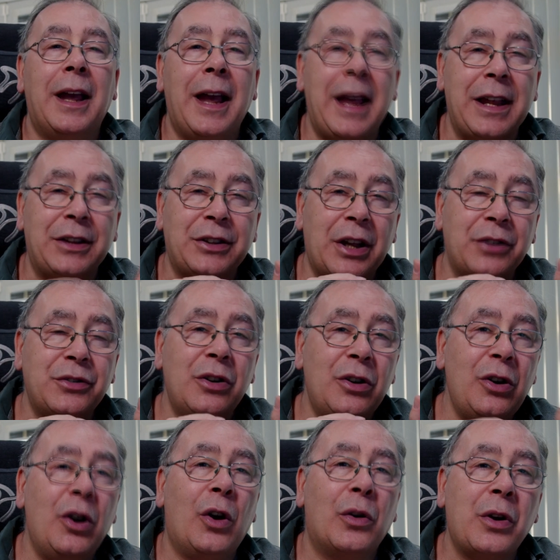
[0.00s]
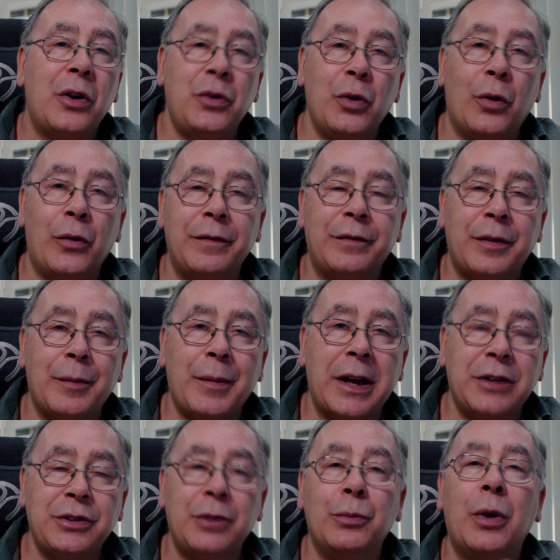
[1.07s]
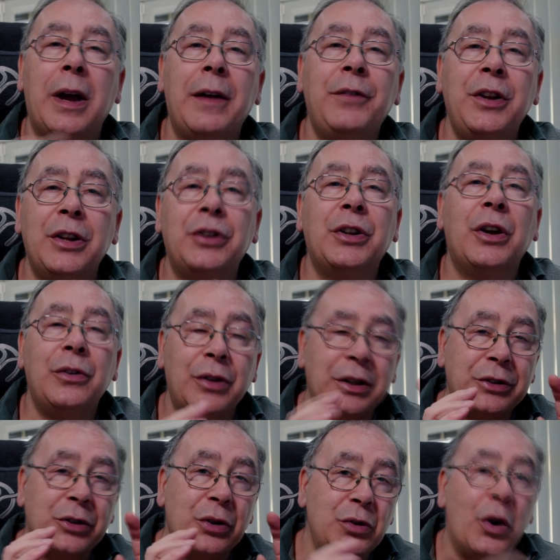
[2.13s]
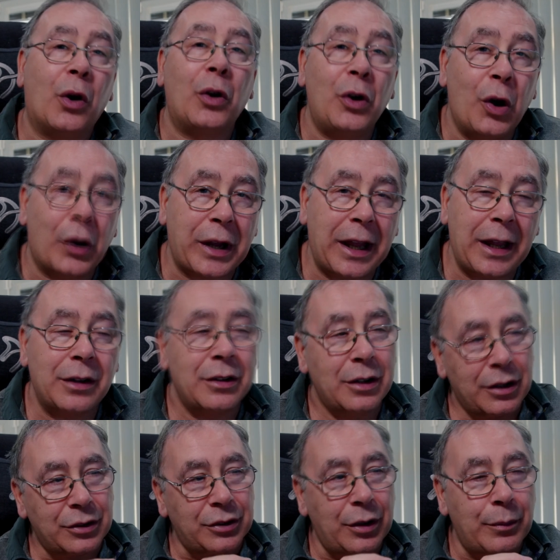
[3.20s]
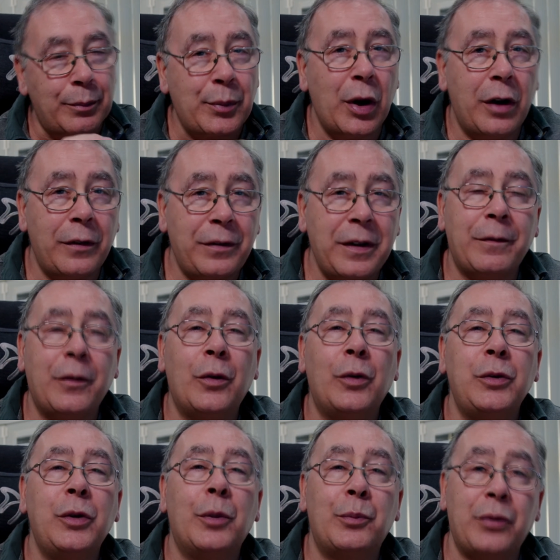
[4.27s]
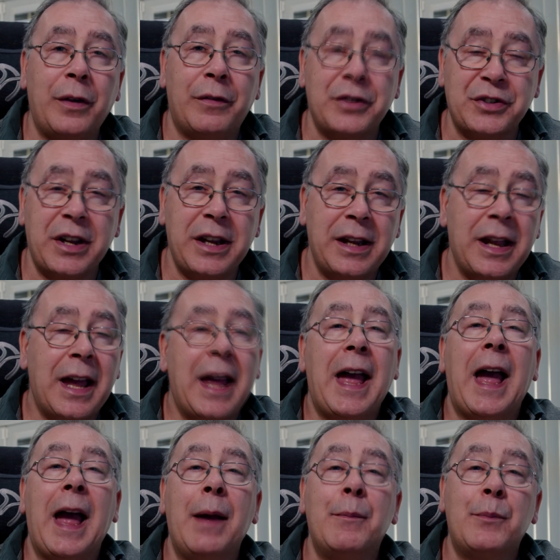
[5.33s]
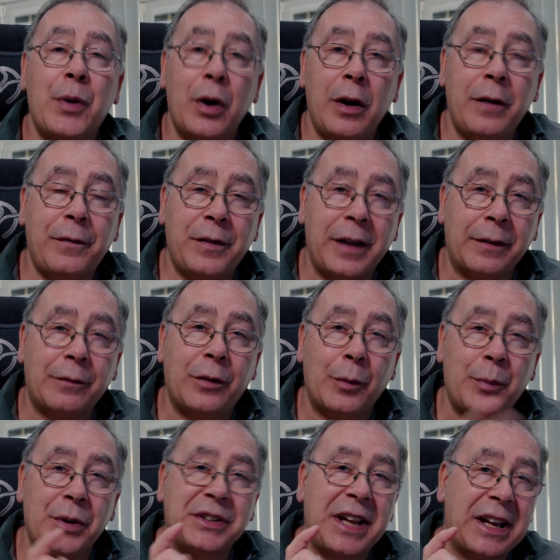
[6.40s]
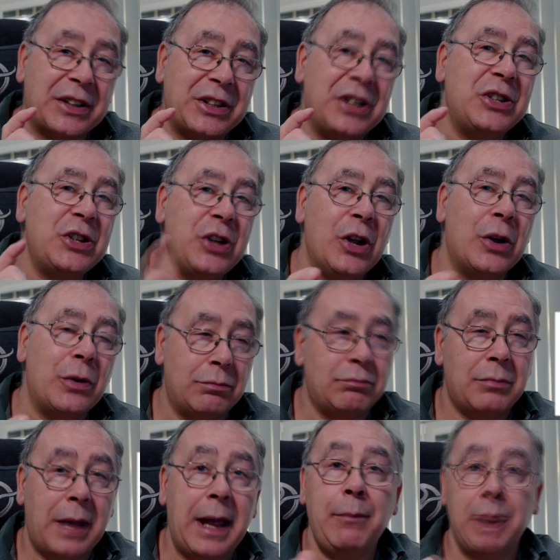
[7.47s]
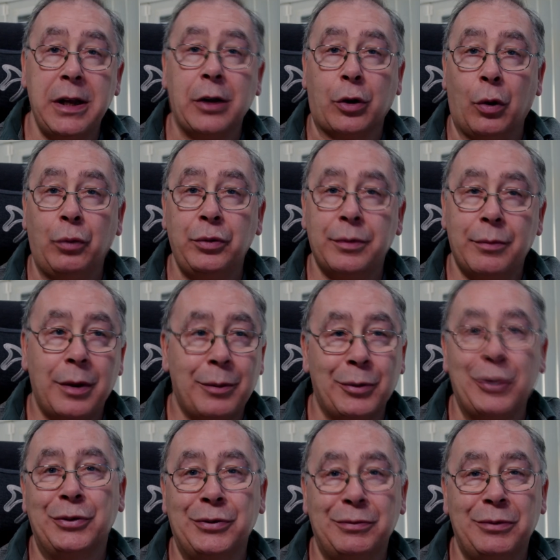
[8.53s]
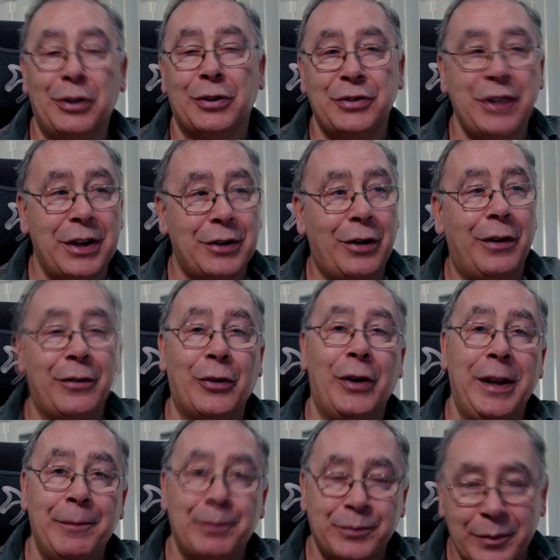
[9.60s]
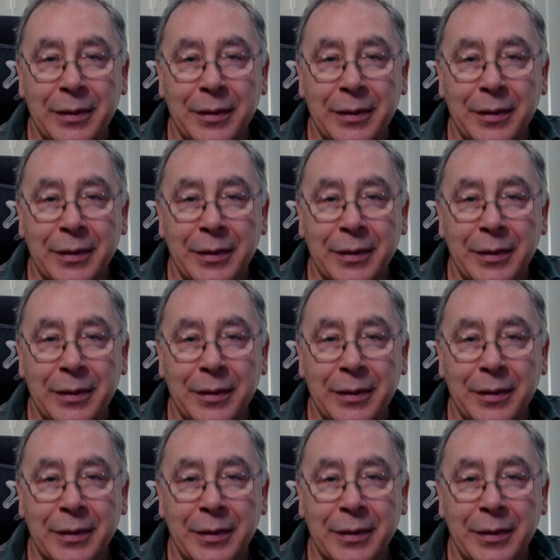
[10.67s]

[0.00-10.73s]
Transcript: It doesn't log your information. Whatever you do, they do not log it. So perfect for your privacy and perfect for protecting you and me, of course, because like I said, I've got it.